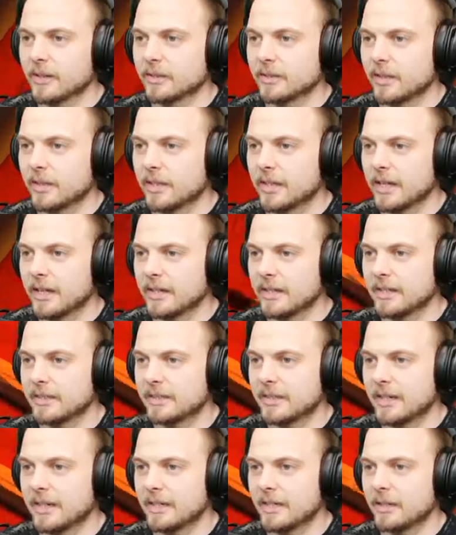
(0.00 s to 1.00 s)
So you kind of need
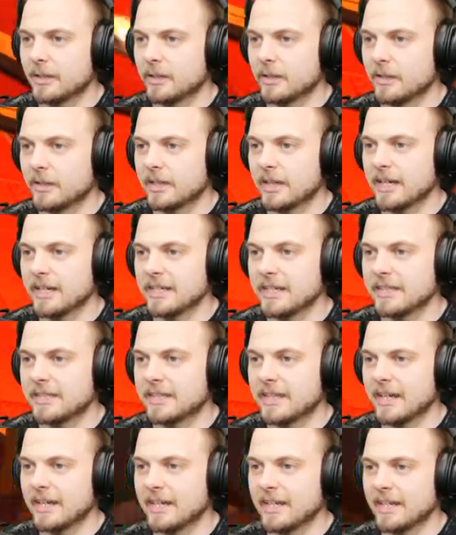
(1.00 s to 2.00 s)
to kind of, kind of need
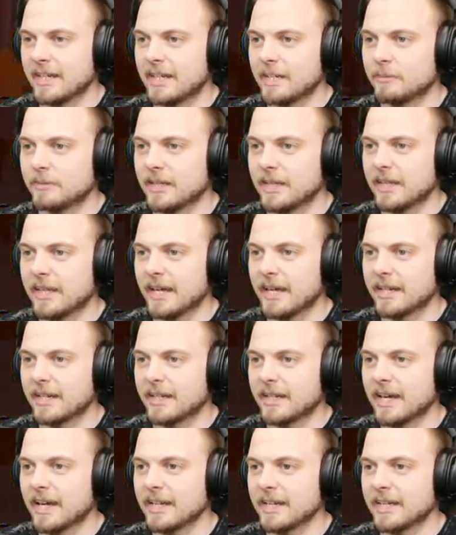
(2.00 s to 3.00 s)
to kind of keep saying kind
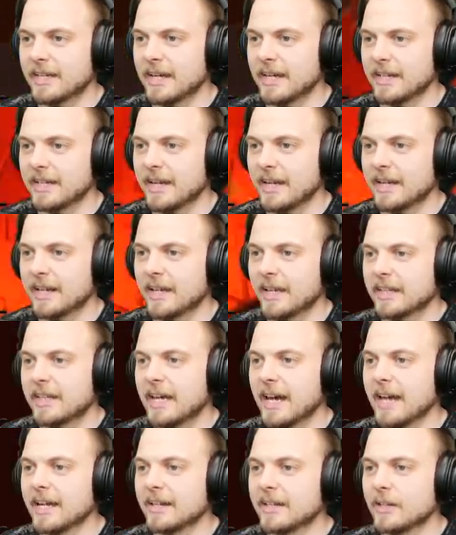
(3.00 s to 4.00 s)
of, kind of, kind of, kind of,
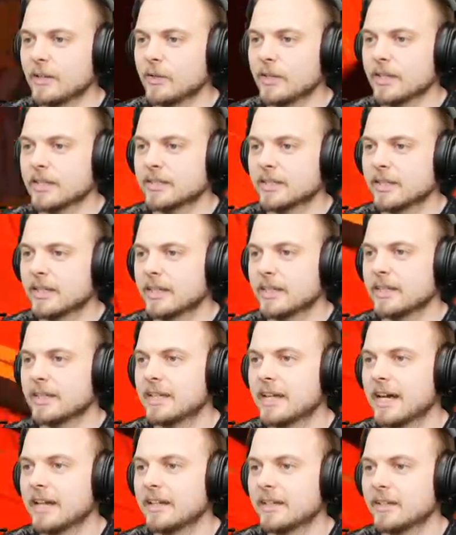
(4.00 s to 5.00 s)
kind of do this, and then you
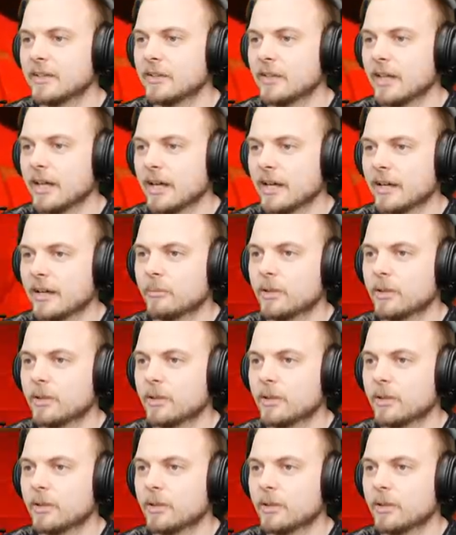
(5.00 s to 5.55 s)
kind of do that.